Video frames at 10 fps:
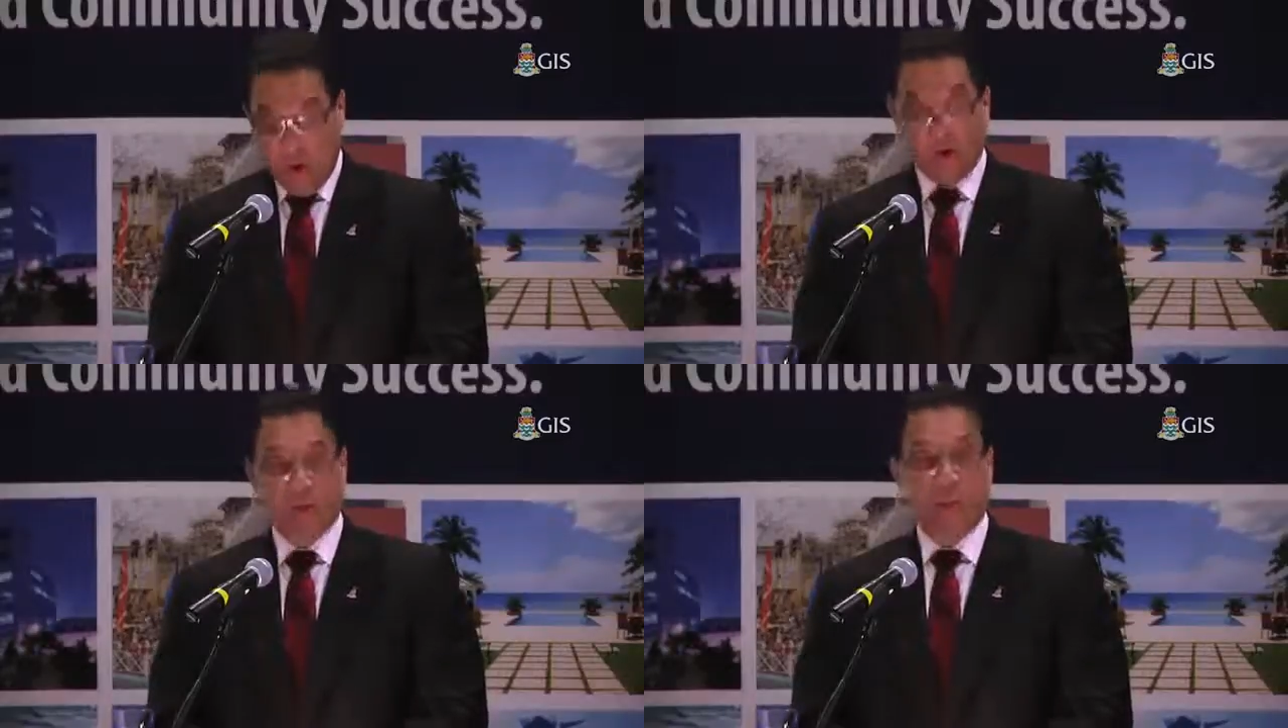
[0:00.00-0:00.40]
of
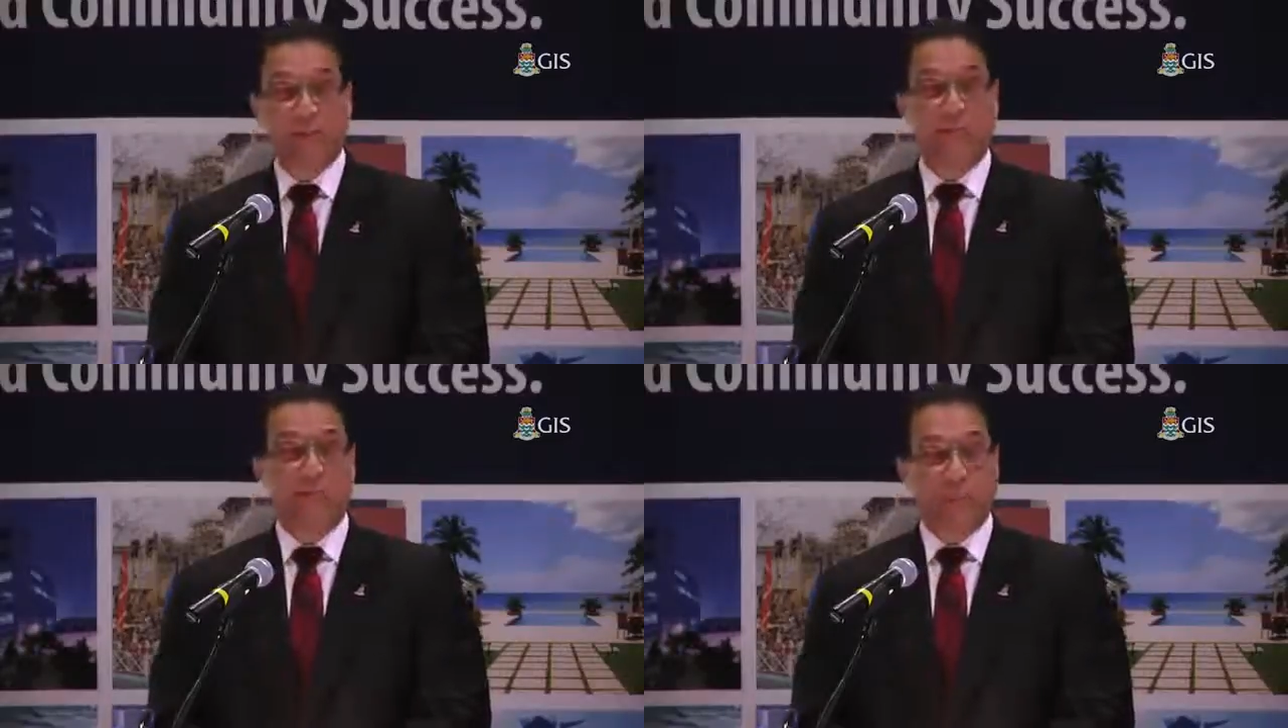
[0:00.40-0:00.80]

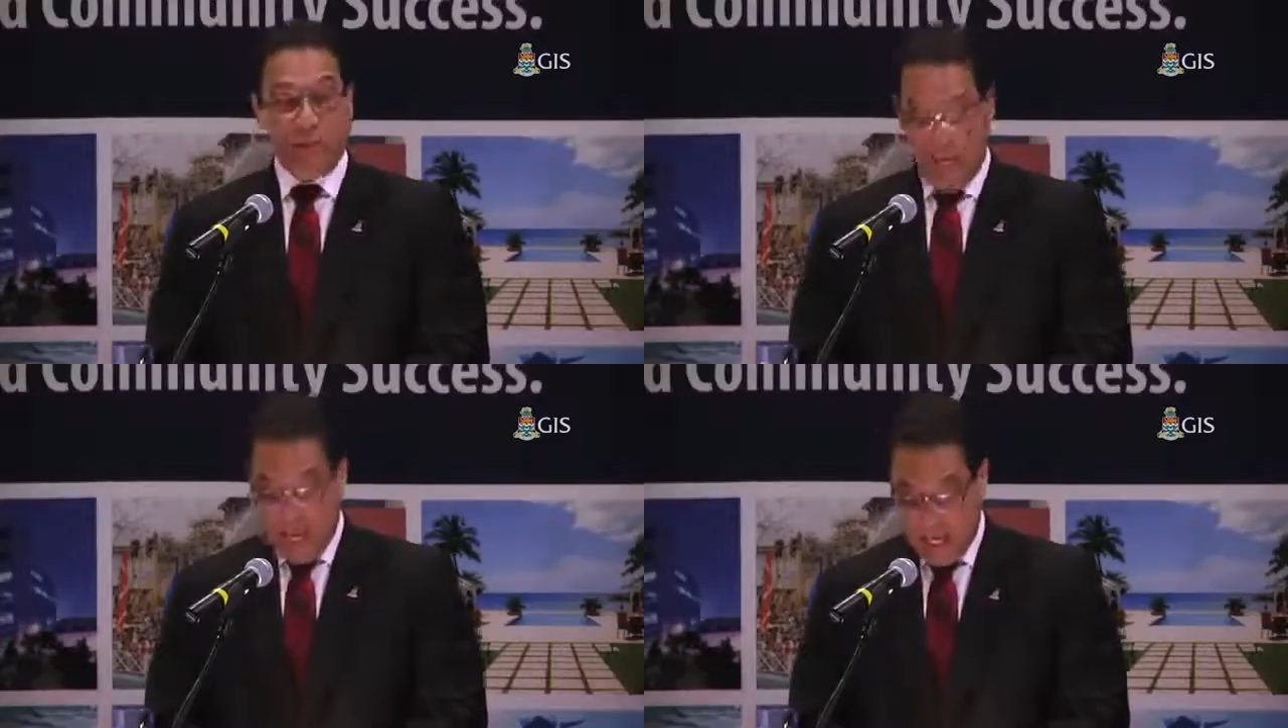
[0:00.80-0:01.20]
origin,
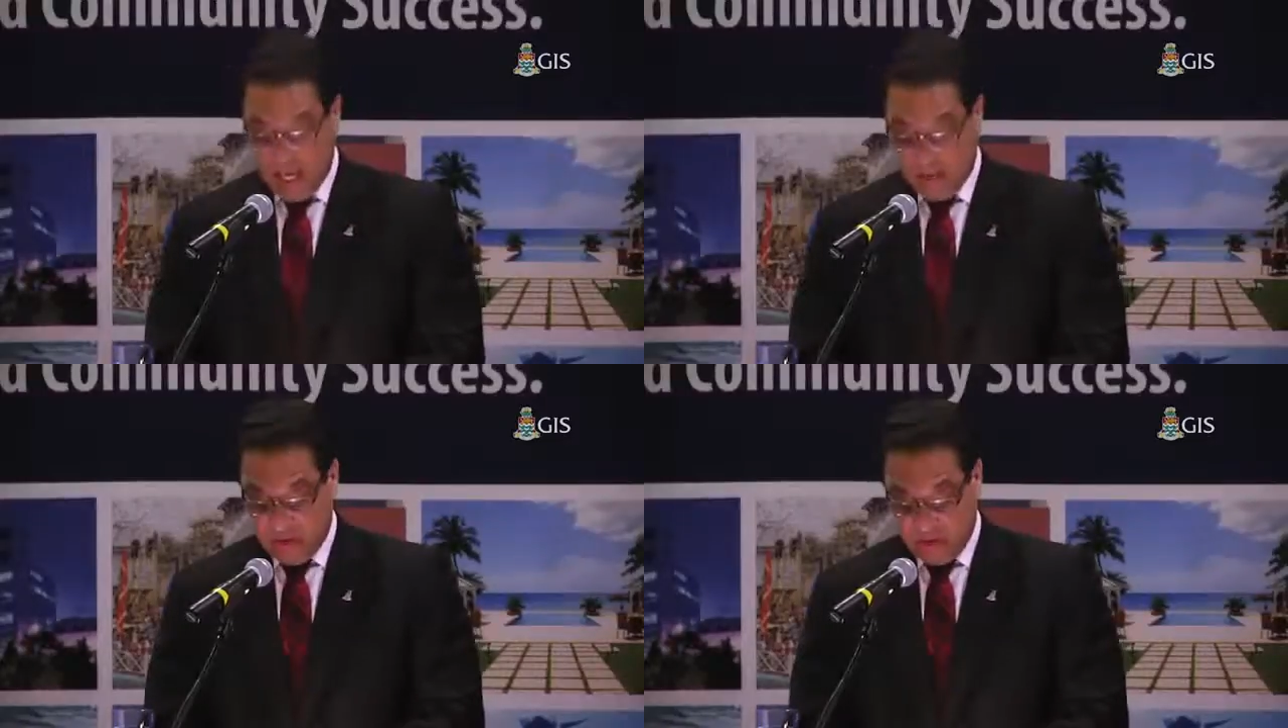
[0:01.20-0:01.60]

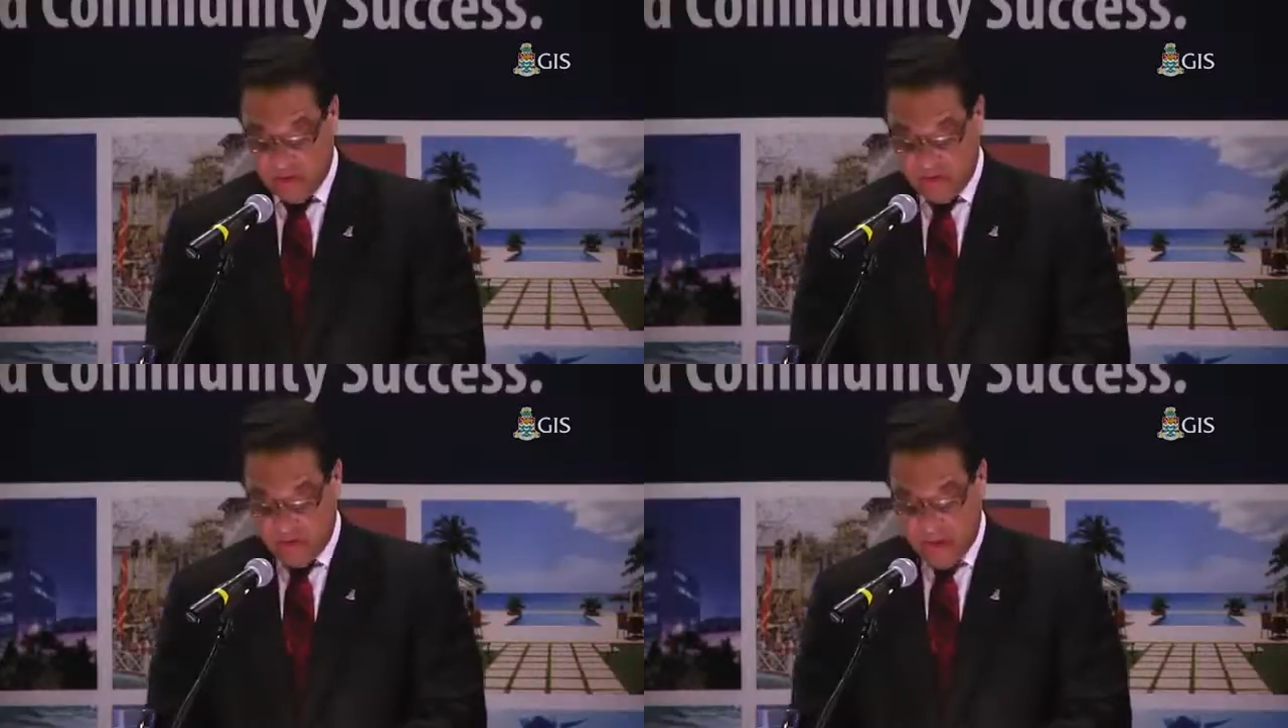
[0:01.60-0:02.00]
age,
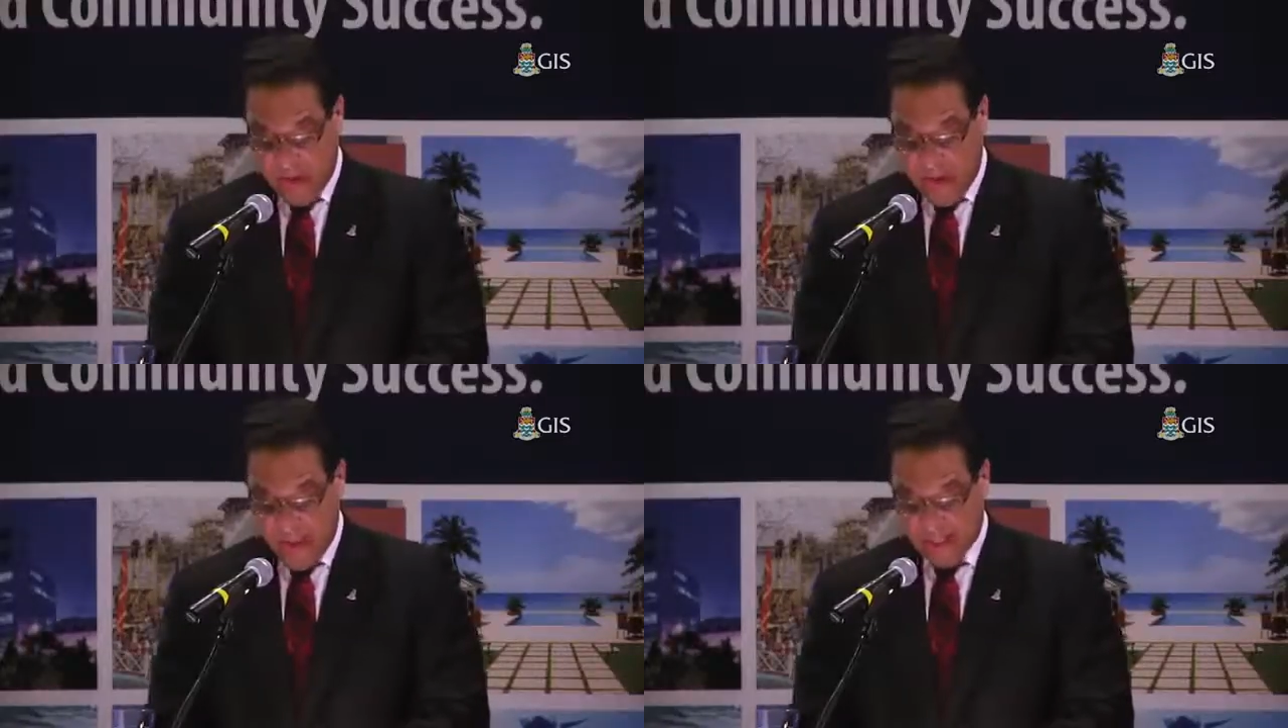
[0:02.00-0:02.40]

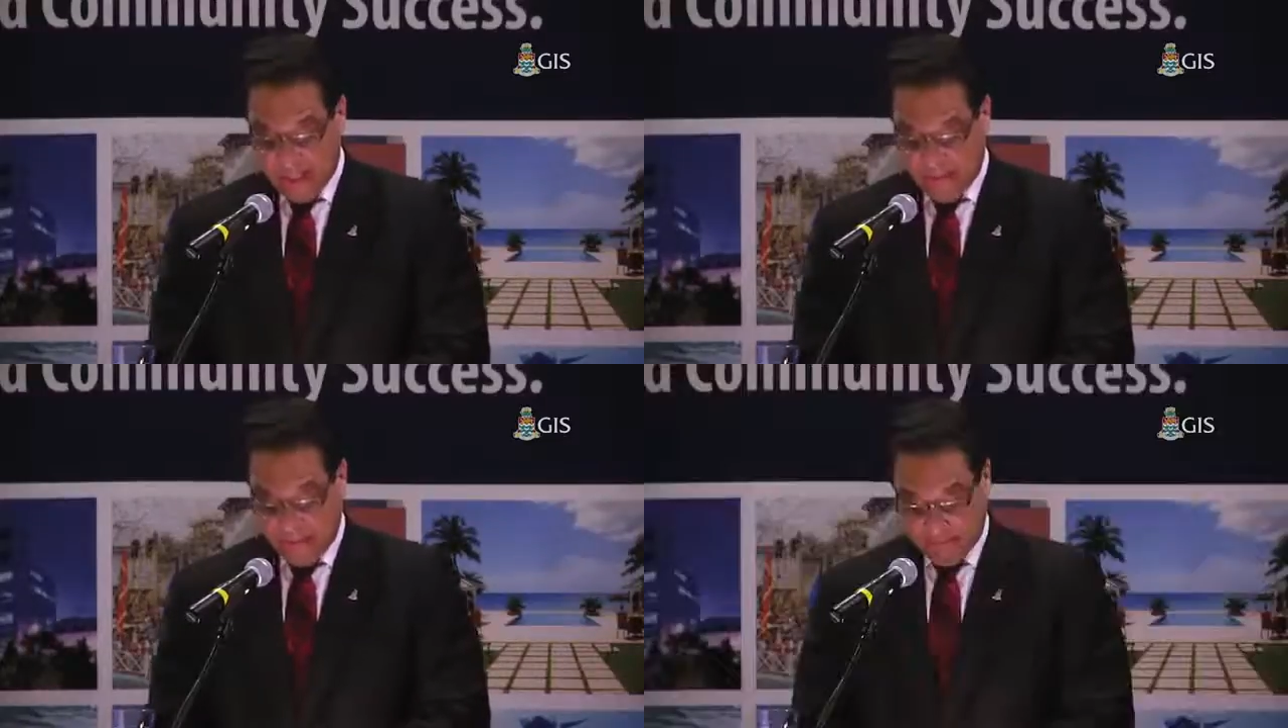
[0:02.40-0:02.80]

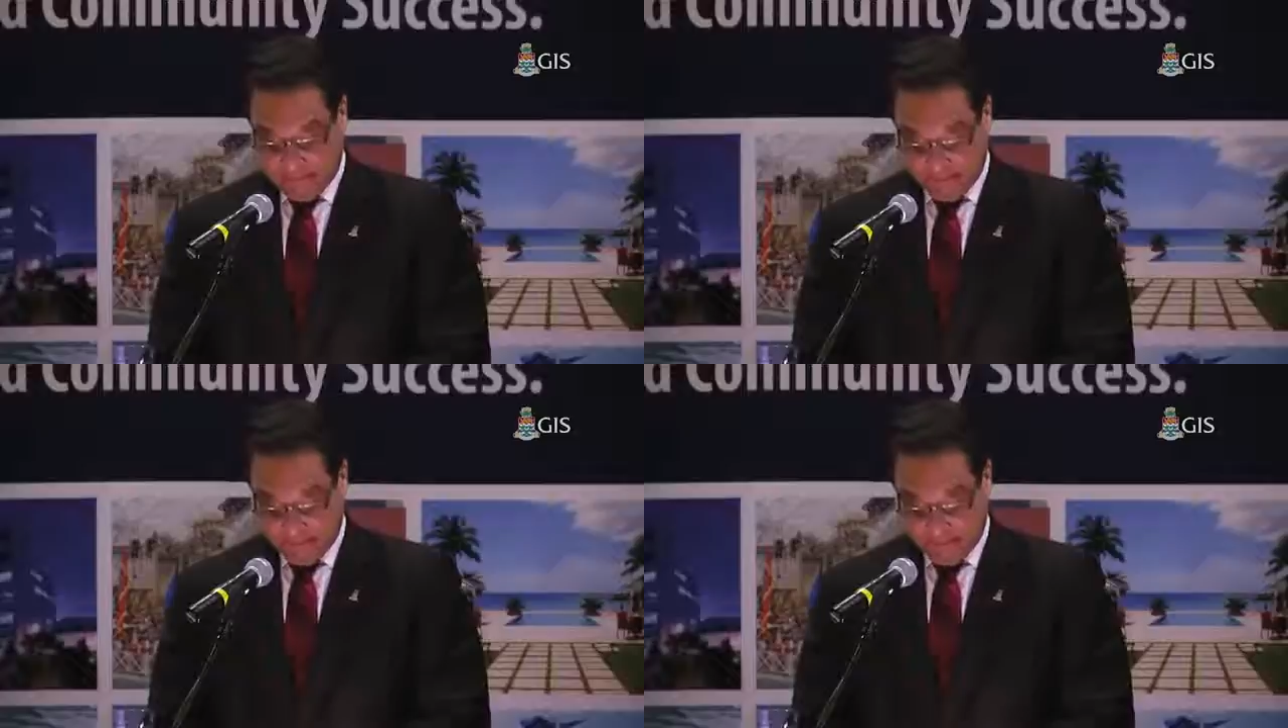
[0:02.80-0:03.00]
etc.